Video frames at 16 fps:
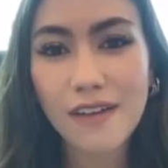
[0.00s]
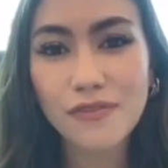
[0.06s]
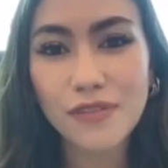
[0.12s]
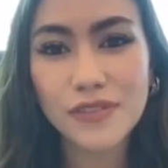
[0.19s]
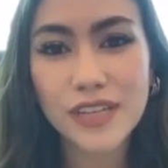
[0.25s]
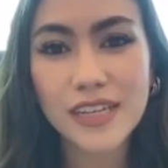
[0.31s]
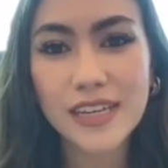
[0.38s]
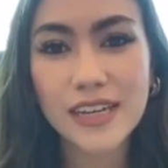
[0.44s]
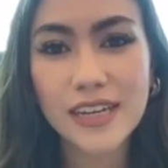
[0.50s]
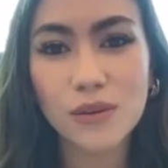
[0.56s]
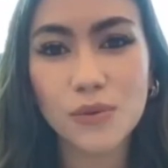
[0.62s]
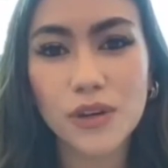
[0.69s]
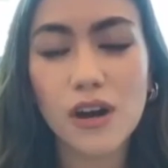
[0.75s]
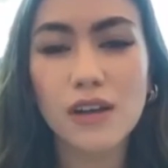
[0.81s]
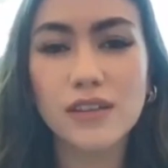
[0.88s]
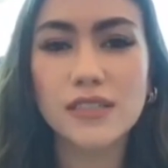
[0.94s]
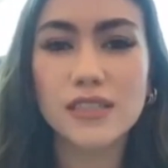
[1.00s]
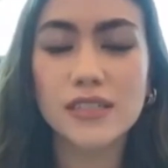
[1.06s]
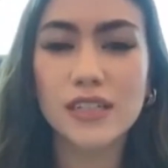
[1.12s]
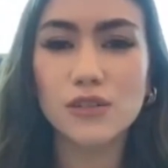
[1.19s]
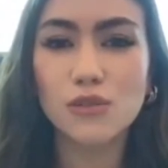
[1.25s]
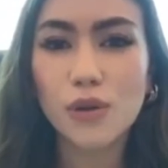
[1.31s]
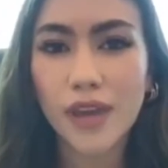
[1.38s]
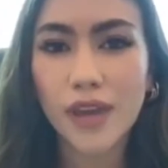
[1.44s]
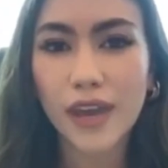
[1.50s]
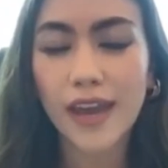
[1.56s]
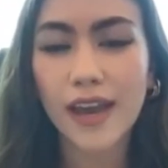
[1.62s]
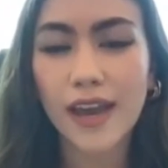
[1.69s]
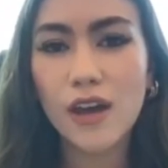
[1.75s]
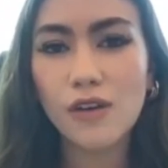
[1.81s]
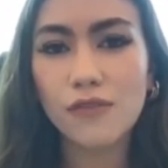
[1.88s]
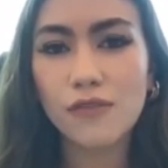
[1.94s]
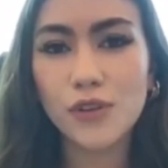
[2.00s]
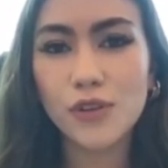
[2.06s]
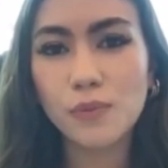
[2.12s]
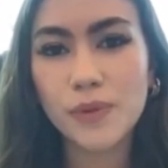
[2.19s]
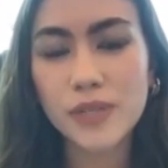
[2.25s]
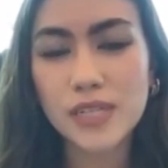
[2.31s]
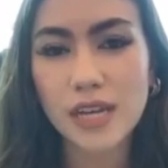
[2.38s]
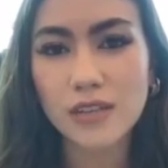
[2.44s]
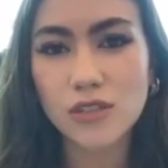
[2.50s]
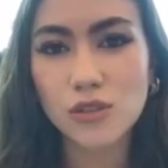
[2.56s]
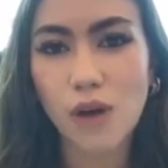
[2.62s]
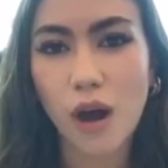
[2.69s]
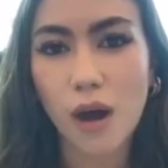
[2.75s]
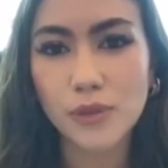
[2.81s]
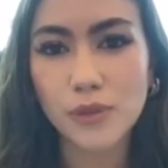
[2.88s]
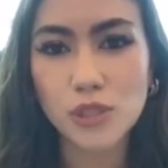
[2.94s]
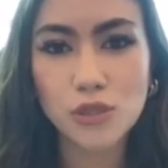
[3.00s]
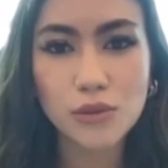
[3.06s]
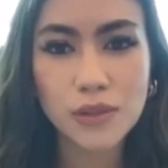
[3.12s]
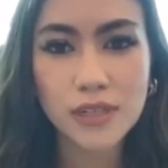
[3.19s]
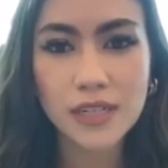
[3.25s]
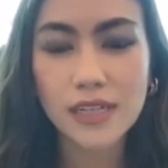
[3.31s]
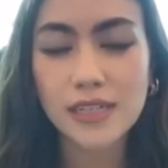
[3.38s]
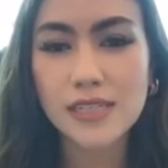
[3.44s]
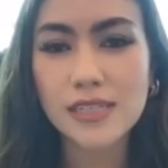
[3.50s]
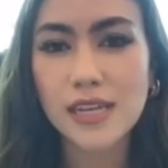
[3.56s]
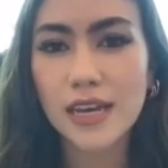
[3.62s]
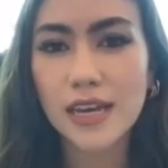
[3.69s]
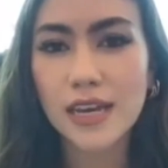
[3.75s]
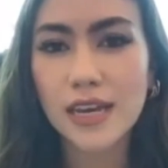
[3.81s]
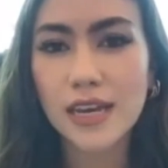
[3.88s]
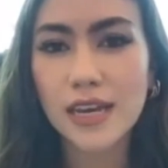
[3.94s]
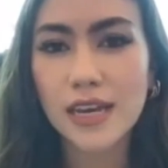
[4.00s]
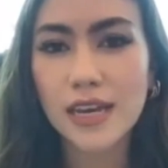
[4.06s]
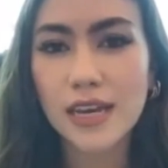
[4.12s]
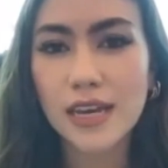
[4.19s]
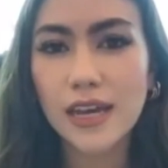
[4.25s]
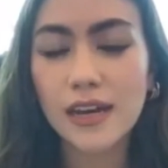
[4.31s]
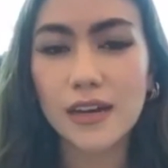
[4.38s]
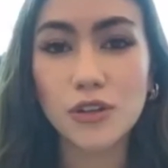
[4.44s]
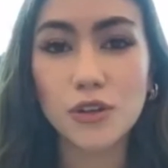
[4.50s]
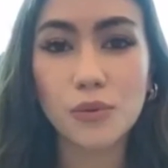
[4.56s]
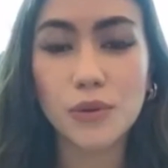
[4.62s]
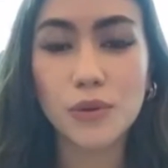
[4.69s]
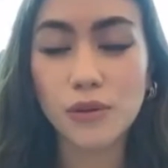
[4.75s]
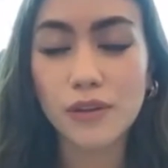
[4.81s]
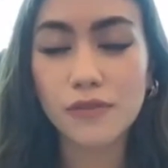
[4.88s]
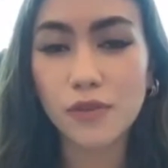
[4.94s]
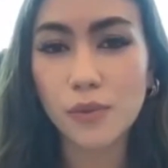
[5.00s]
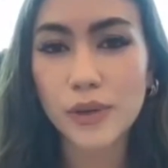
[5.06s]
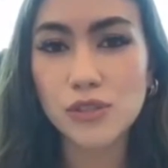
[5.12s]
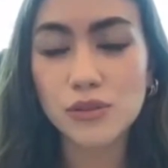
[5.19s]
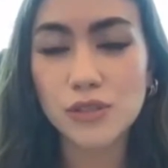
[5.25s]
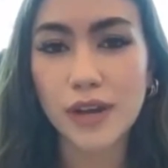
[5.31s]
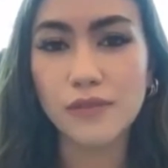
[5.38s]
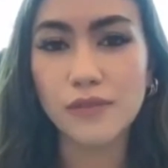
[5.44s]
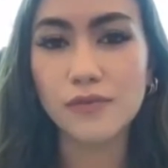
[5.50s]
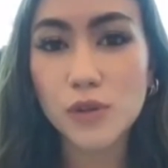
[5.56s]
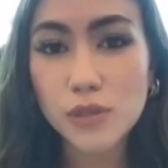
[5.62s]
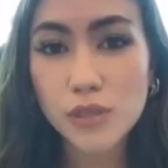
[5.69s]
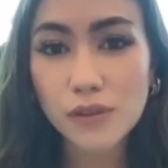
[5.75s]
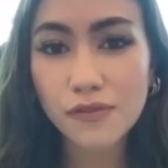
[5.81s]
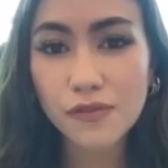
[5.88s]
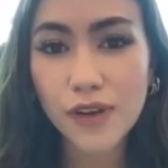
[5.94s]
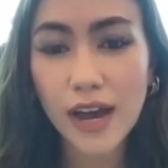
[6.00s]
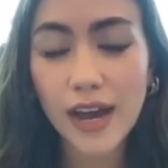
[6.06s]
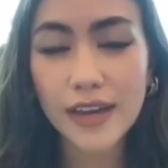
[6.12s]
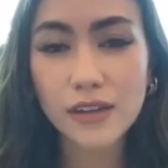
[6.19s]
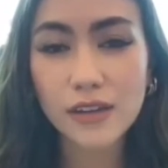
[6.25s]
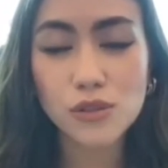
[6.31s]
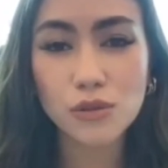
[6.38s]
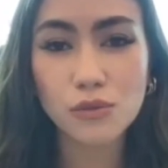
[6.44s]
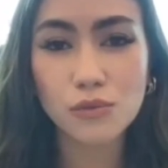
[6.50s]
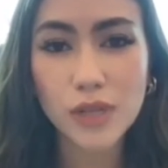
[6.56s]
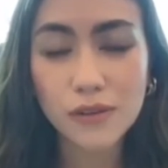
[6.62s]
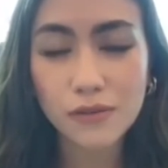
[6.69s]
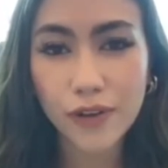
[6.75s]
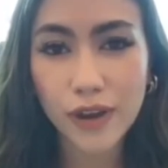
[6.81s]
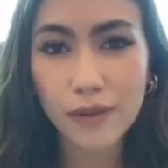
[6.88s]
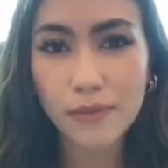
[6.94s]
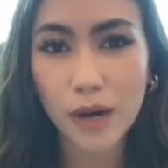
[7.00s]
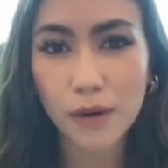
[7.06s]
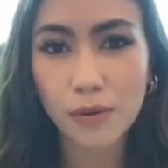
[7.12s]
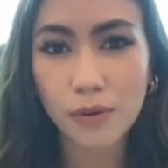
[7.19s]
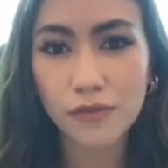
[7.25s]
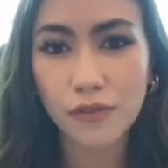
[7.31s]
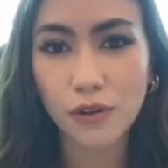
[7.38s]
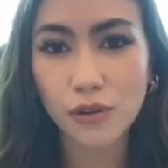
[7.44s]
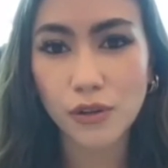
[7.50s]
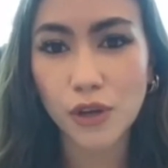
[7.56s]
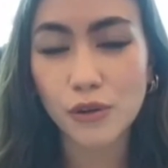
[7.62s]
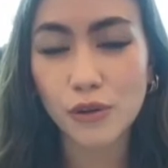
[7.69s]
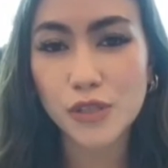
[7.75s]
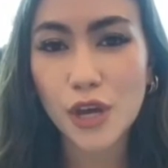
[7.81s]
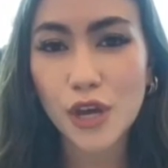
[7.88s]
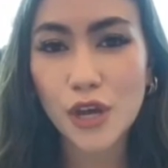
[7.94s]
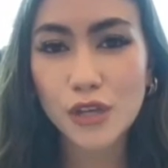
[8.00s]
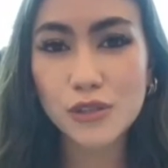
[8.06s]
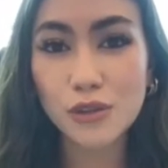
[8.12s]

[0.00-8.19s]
of the year, we're constantly looking for new potential opportunities. Looking for ways to diversify and also reframe our portfolios. So